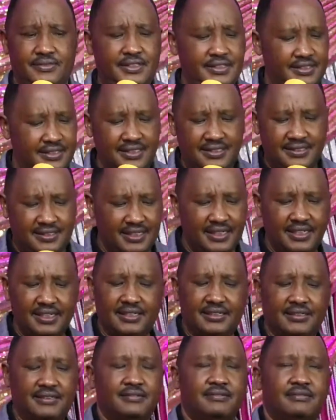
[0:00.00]
It's a
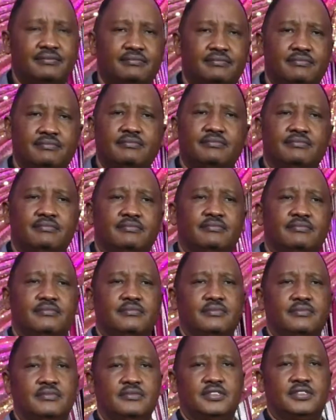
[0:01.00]
sin.
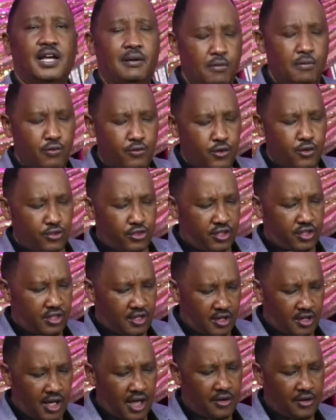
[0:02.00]
Some of you
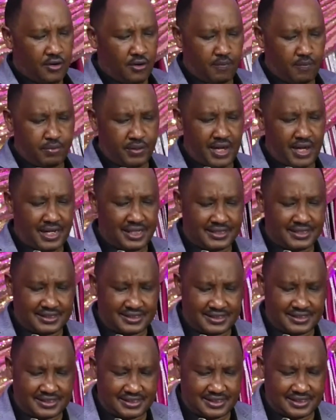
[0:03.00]
think, ah, no,
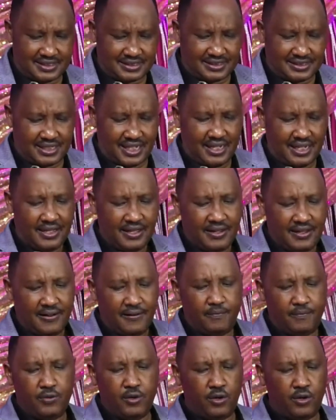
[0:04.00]
prayerlessness is. Uh,
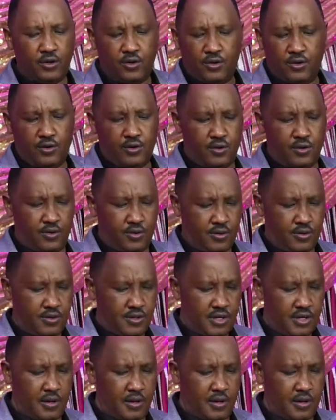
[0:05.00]
no, no, no, no, no.